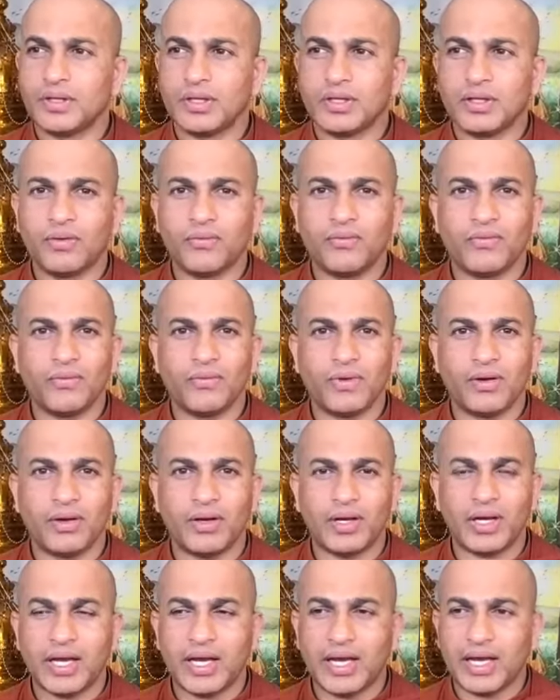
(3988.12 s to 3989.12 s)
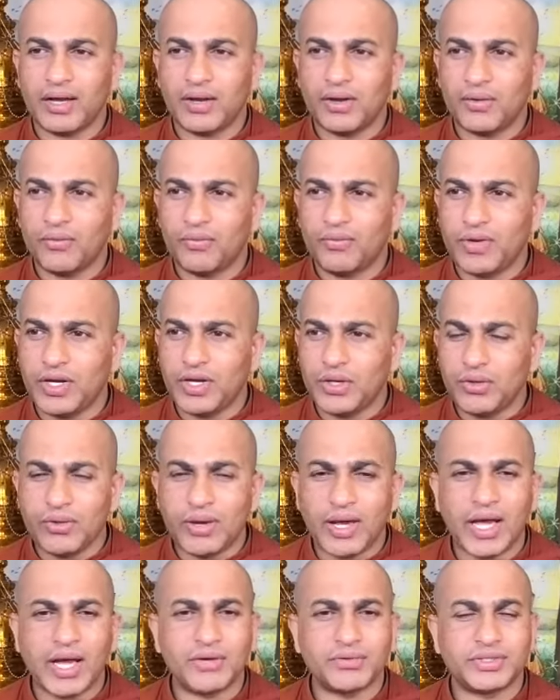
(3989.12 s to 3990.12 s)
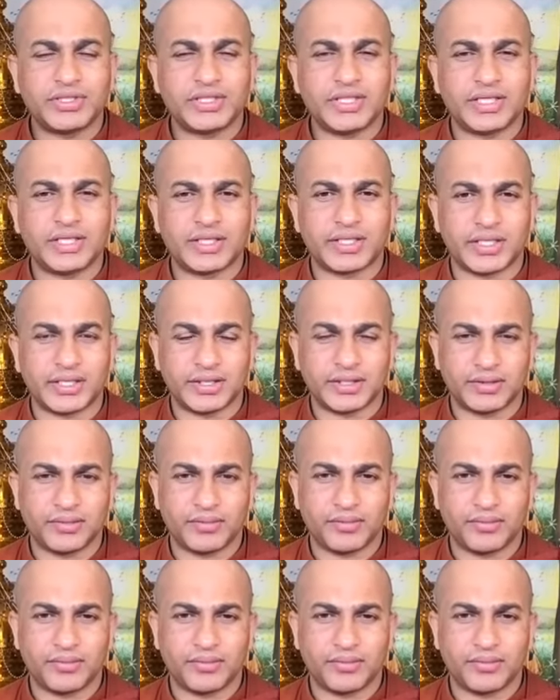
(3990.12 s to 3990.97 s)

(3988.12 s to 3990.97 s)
the when you have children